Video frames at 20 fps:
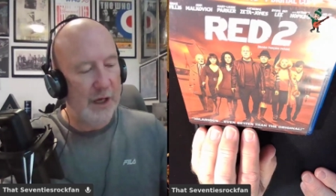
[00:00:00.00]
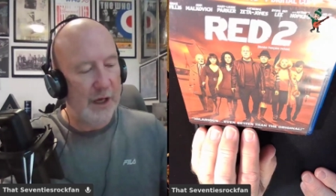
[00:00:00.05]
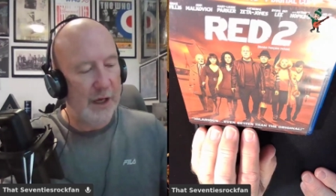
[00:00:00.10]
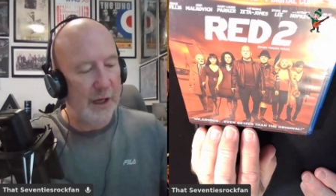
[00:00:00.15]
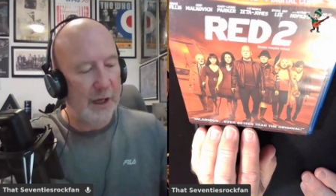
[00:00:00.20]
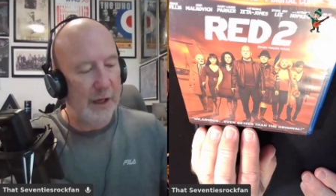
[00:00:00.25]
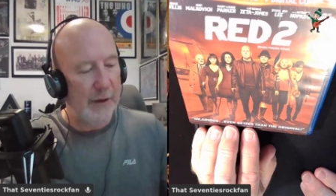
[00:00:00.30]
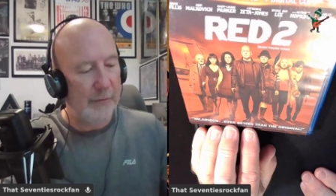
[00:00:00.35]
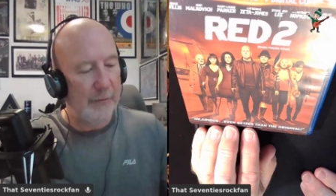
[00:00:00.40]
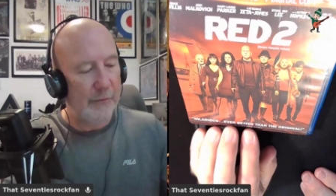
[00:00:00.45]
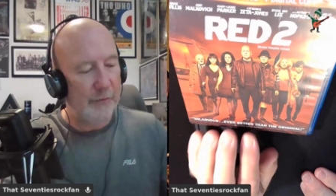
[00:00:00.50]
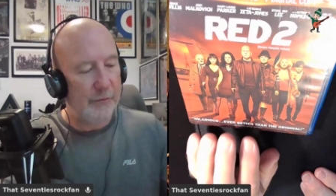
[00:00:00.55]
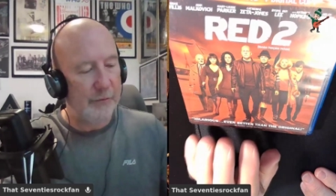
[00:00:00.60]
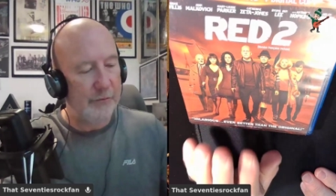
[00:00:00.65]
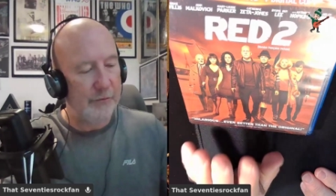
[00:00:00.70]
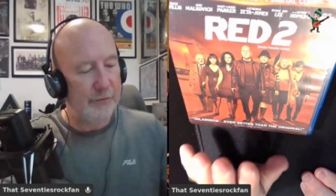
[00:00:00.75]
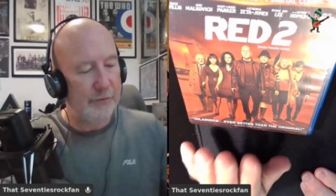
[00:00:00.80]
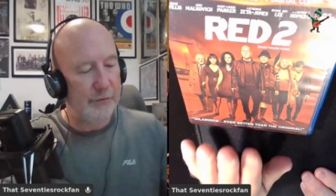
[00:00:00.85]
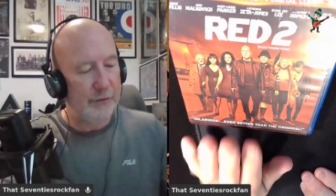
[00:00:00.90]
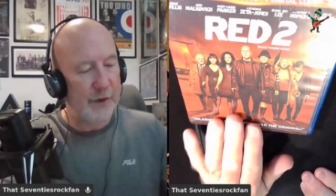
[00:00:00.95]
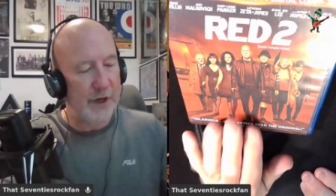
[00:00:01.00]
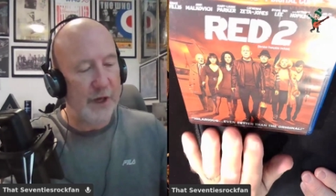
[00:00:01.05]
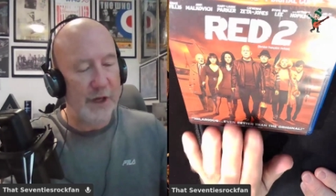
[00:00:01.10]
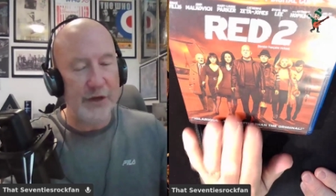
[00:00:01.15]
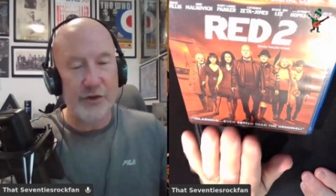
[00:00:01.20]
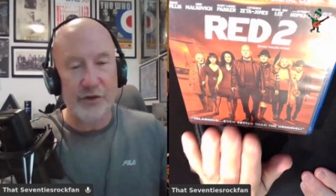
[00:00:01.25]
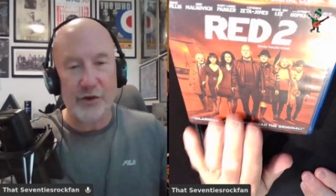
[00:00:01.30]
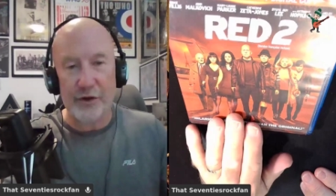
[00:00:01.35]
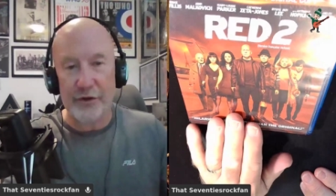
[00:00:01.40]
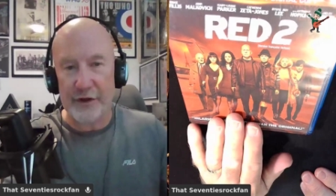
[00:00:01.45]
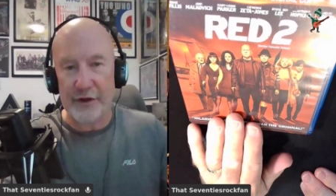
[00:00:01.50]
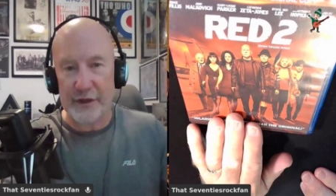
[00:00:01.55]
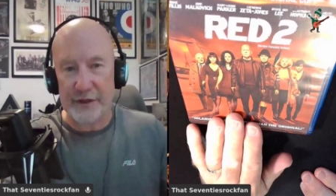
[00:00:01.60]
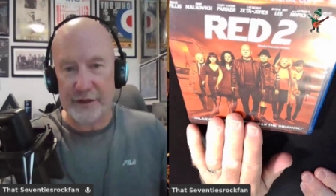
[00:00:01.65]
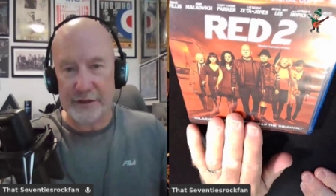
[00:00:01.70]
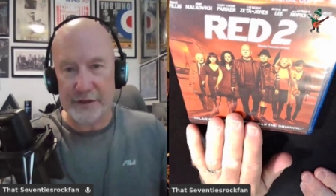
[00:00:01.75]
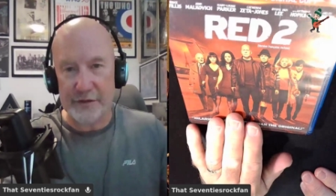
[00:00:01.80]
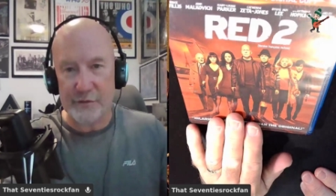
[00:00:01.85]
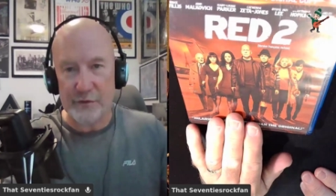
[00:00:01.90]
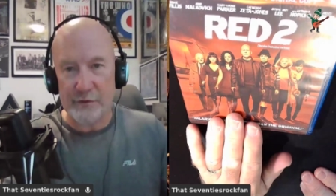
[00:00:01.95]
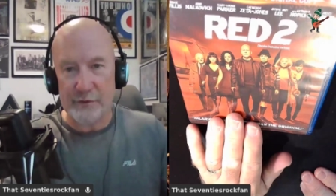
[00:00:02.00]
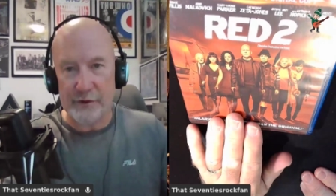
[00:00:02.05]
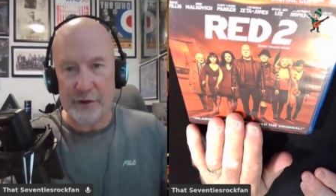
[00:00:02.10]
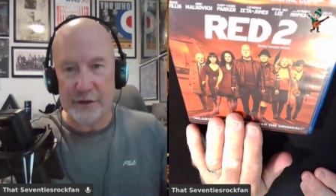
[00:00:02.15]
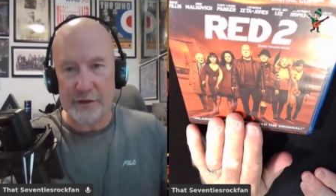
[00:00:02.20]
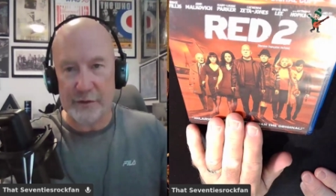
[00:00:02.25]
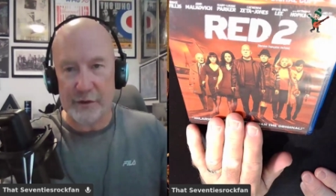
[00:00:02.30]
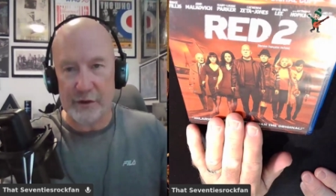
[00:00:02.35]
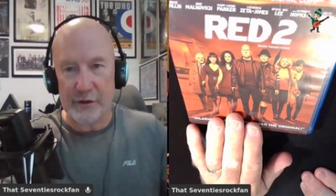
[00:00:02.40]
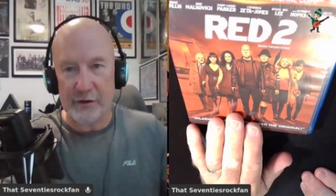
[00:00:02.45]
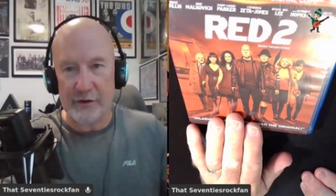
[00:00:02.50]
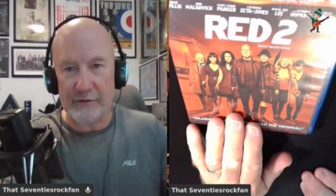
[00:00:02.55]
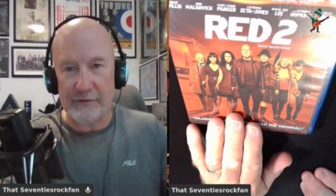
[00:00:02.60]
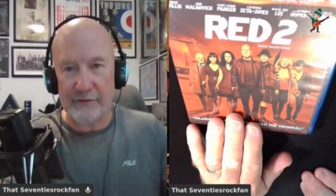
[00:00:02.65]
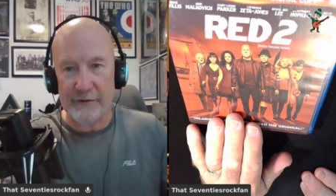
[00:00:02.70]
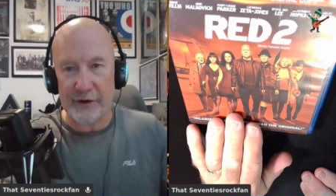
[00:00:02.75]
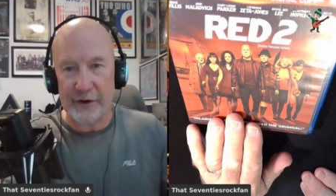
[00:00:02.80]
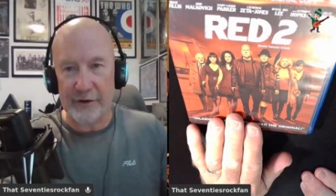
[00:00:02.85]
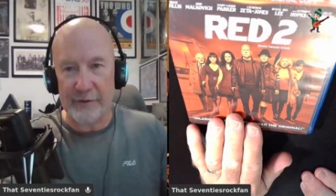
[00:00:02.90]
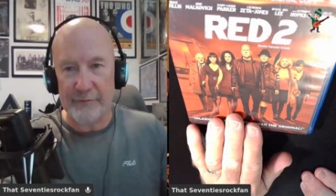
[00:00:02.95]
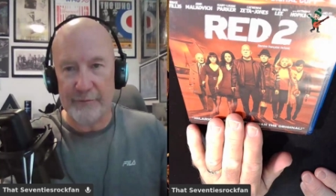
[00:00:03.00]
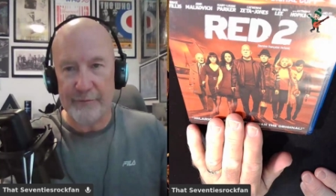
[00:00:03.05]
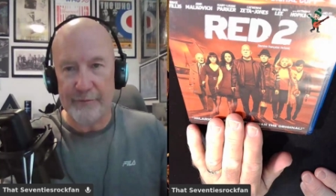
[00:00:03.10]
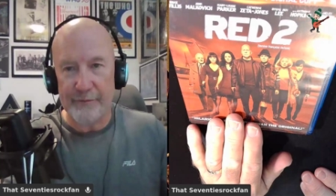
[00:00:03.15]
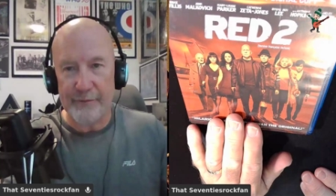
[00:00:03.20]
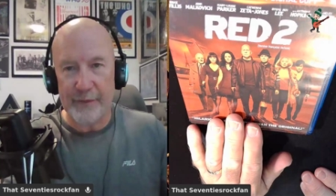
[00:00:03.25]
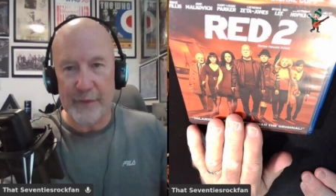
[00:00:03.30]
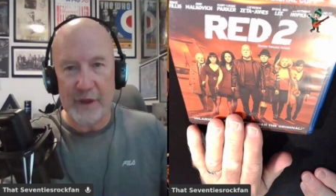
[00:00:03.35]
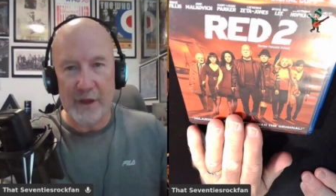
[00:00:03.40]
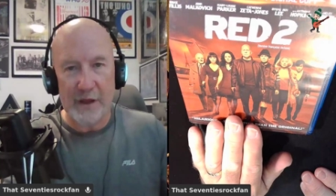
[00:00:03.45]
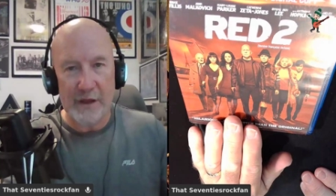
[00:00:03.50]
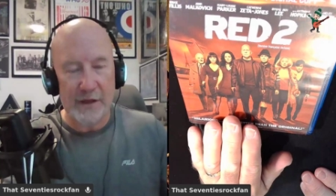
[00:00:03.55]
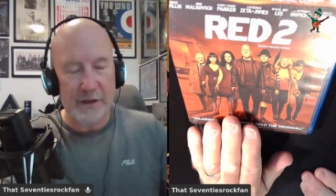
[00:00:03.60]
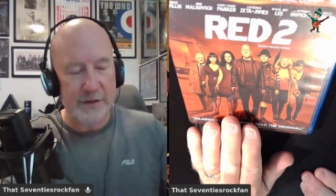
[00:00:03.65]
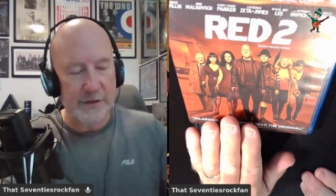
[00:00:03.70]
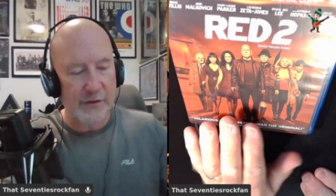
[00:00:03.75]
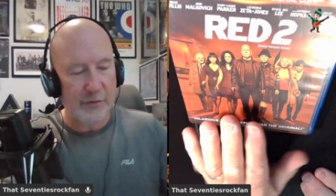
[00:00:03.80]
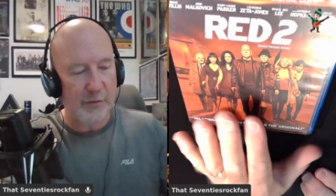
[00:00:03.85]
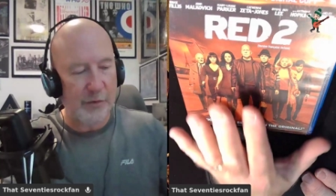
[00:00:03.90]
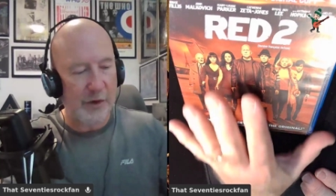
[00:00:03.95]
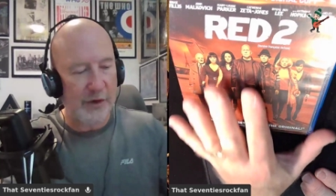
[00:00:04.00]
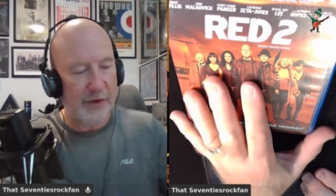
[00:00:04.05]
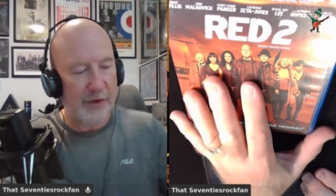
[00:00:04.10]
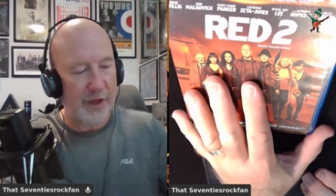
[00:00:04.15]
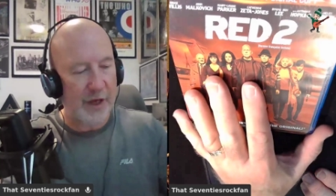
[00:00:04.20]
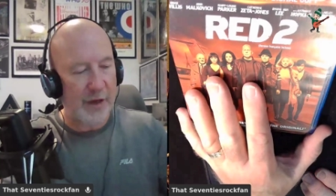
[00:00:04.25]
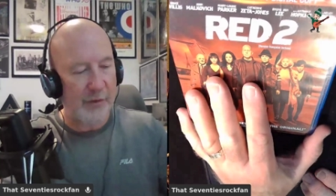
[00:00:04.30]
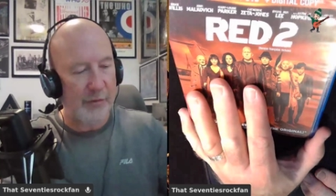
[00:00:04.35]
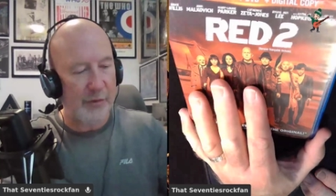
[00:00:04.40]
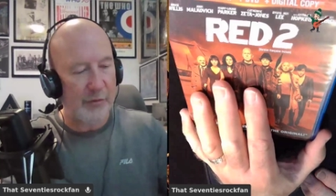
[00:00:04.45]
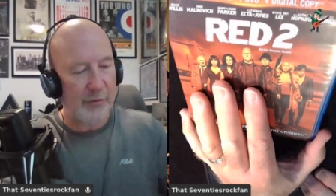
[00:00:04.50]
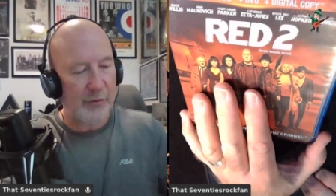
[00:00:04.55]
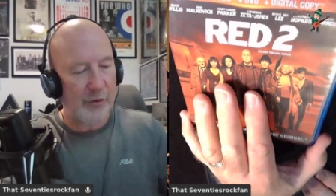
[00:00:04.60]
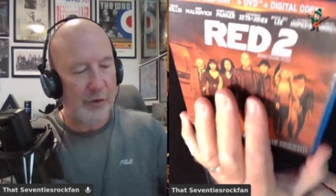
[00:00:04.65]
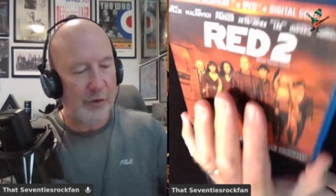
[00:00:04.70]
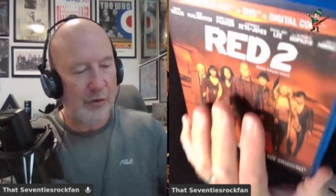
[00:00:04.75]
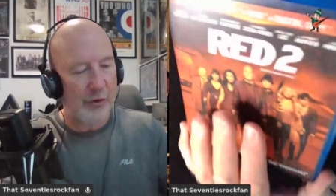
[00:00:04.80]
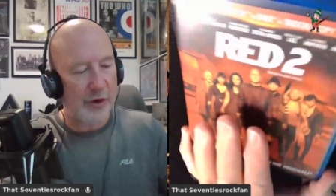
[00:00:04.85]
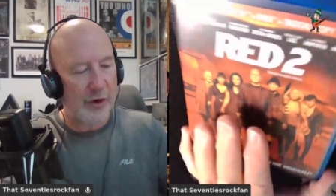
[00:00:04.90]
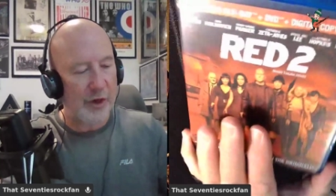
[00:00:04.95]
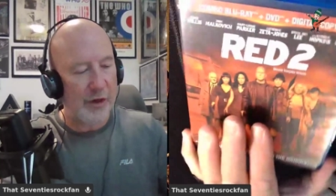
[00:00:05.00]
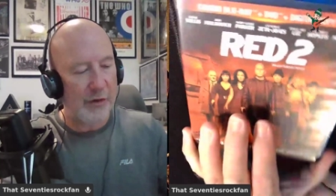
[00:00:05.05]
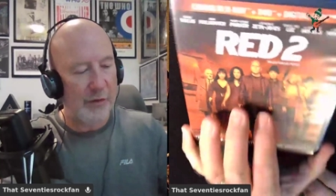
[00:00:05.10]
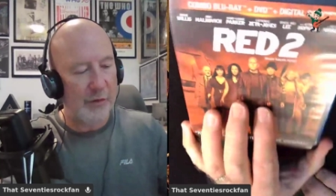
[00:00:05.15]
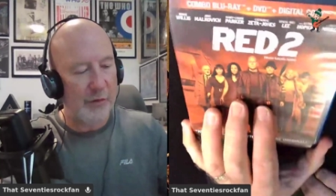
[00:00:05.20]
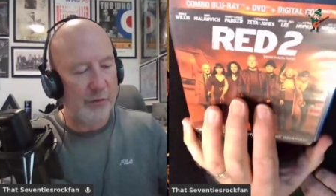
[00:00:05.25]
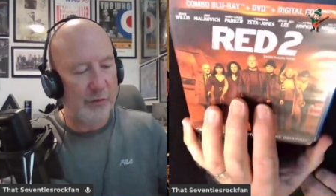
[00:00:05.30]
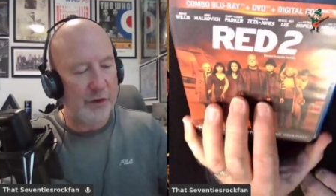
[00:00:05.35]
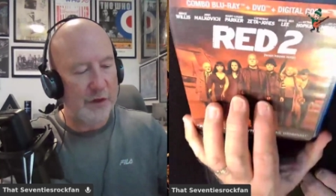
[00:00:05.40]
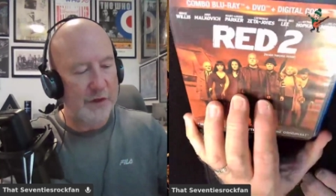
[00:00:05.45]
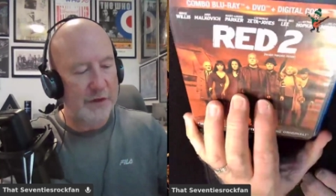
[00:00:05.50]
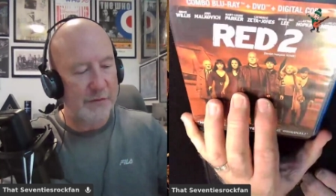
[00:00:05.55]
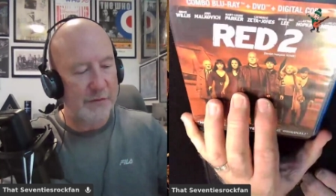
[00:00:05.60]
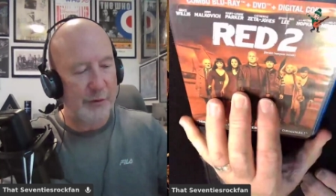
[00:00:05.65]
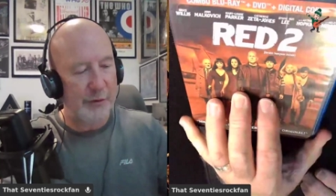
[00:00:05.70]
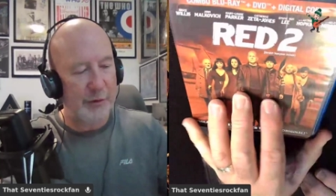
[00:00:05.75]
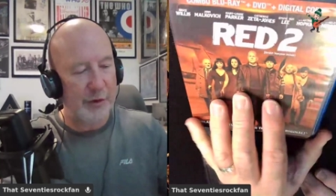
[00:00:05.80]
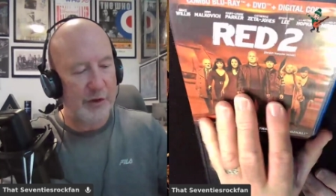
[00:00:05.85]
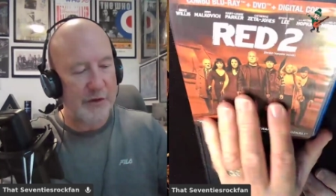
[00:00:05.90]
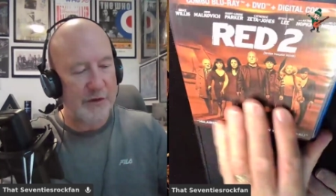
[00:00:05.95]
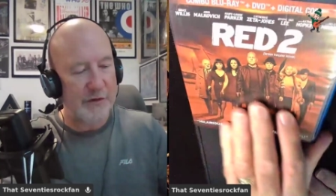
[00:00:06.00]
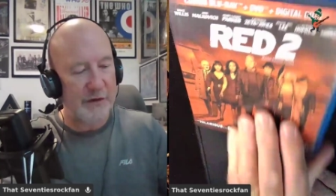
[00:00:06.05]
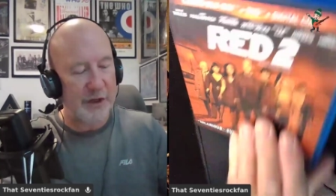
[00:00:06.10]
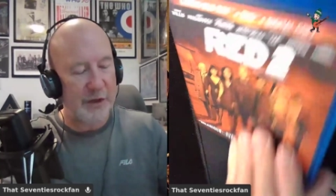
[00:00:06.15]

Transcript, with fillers: Um, but I enjoyed these. These movies were a lot of fun. So I picked that up on Blu-ray, principally because of